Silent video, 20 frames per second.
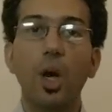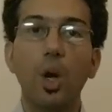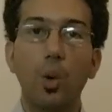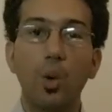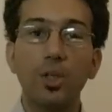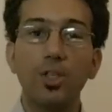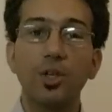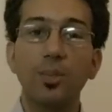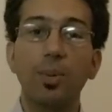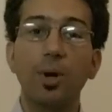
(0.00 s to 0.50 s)

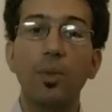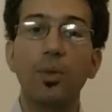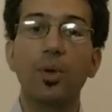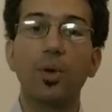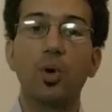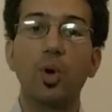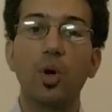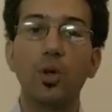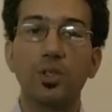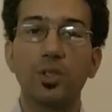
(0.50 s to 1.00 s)
What about the
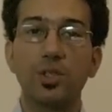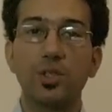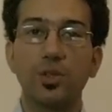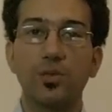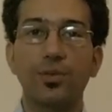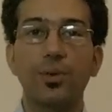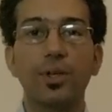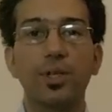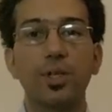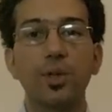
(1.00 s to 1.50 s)
causes
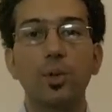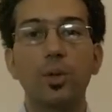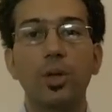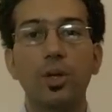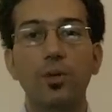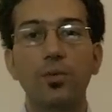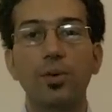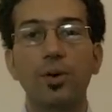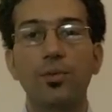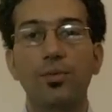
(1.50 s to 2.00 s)
of acute
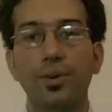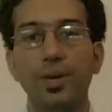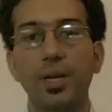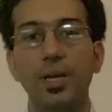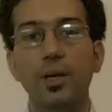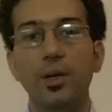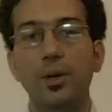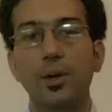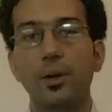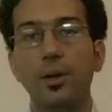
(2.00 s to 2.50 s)
liver
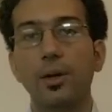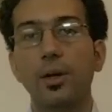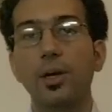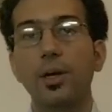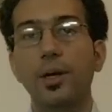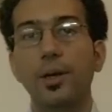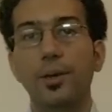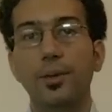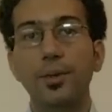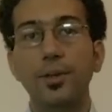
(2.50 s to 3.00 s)
failure?
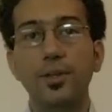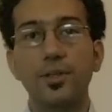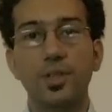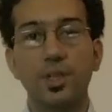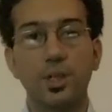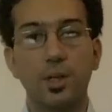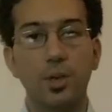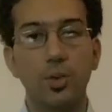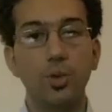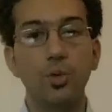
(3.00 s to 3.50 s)
These
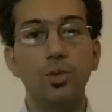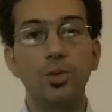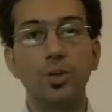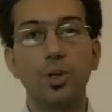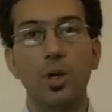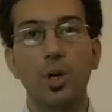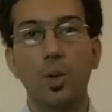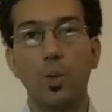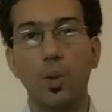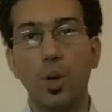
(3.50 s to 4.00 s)
include
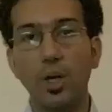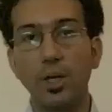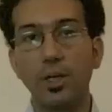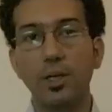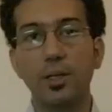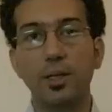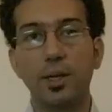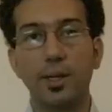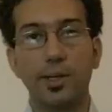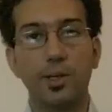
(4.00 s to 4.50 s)
1.
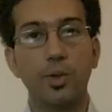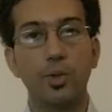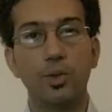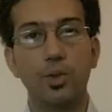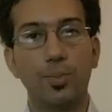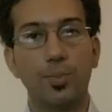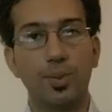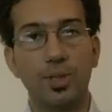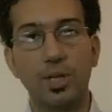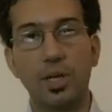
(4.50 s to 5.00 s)
Acute
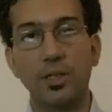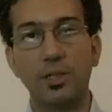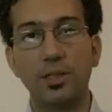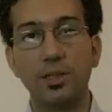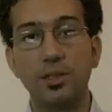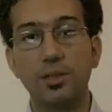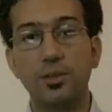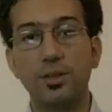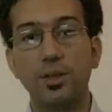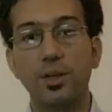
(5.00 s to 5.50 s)

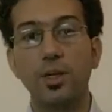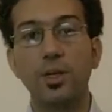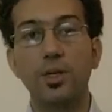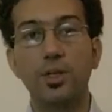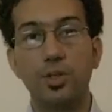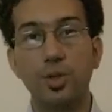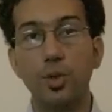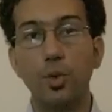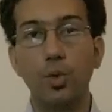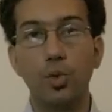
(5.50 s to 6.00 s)
hepatitis
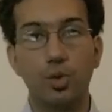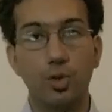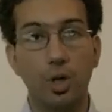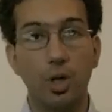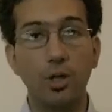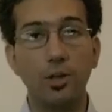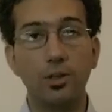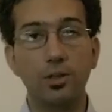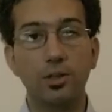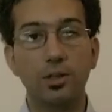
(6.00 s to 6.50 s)
2.
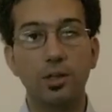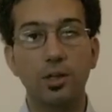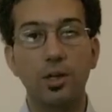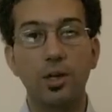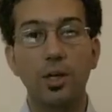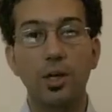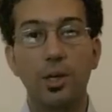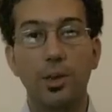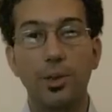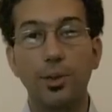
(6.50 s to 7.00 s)
Drugs
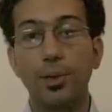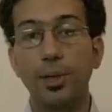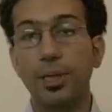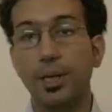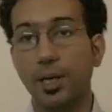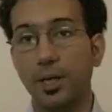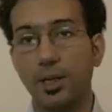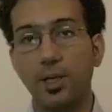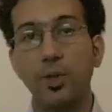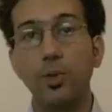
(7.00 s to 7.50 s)
3.
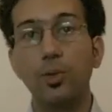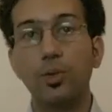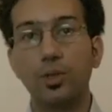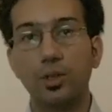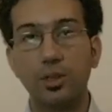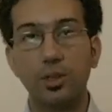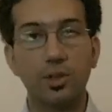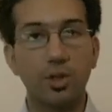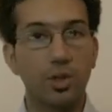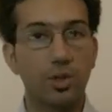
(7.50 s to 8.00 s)
Acute
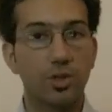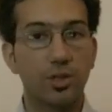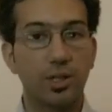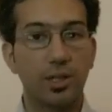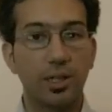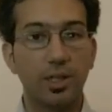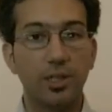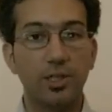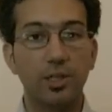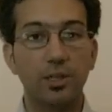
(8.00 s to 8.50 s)

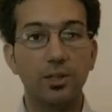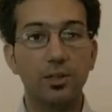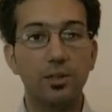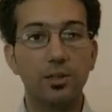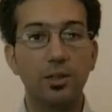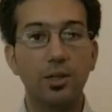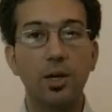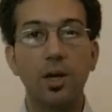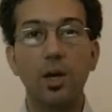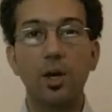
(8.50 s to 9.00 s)
intoxications
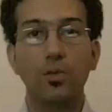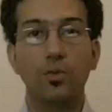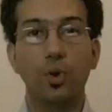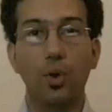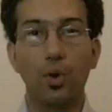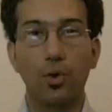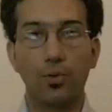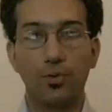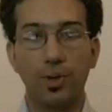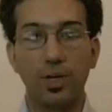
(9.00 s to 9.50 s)

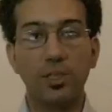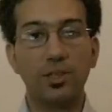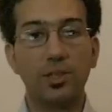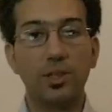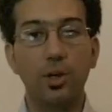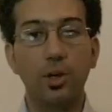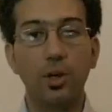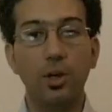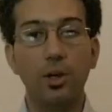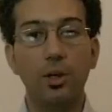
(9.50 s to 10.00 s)
4.
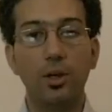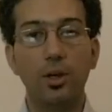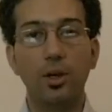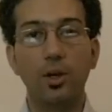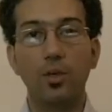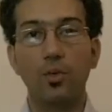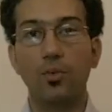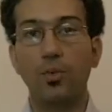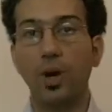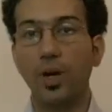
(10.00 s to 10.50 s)
Vascular
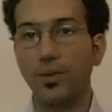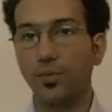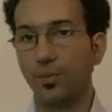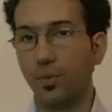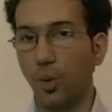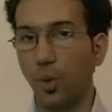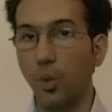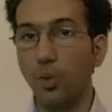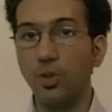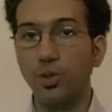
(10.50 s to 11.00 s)
5.
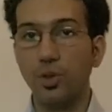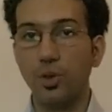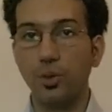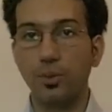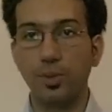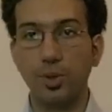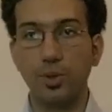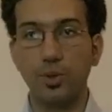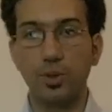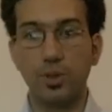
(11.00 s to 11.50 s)

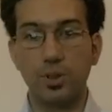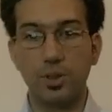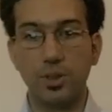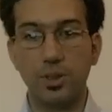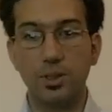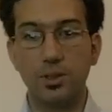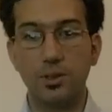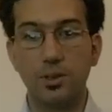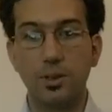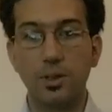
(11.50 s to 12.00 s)
Autoimmune
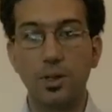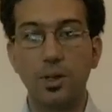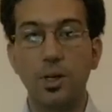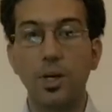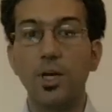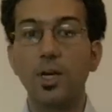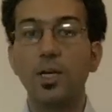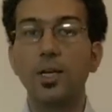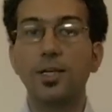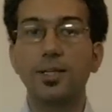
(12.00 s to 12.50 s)
disease
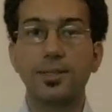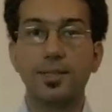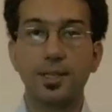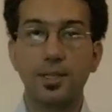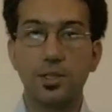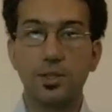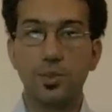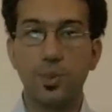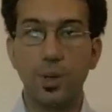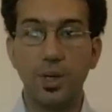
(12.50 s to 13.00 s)

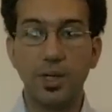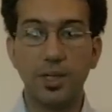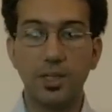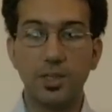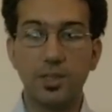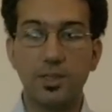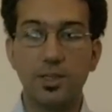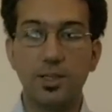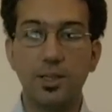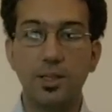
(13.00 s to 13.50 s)
6.
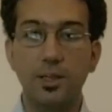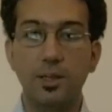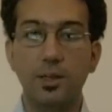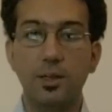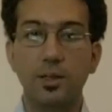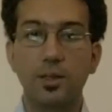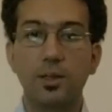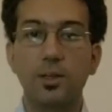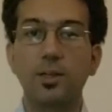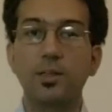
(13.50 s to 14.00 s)
Pregnancy
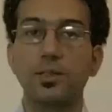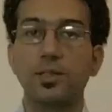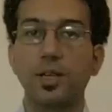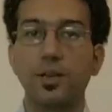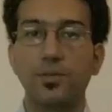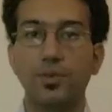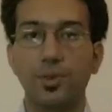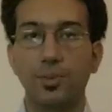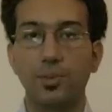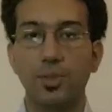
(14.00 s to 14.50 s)
7.